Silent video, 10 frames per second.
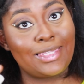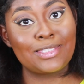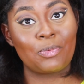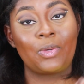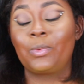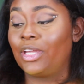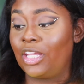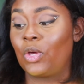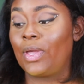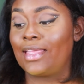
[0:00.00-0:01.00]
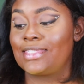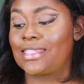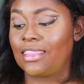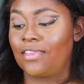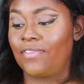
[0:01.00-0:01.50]
this point we're going to go ahead and
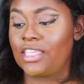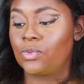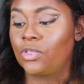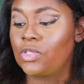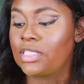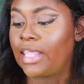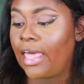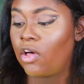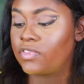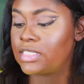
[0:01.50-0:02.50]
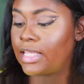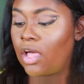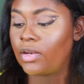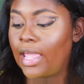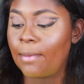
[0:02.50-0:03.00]
set the face. We're using the e.l.f. Stay
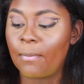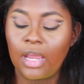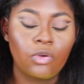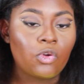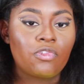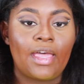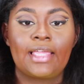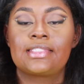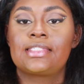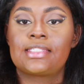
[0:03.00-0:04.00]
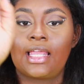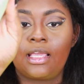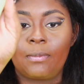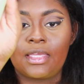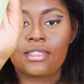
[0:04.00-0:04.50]
All Night Microfine
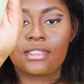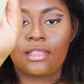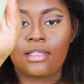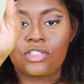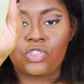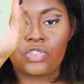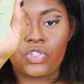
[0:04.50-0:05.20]
Setting Mist. Looks just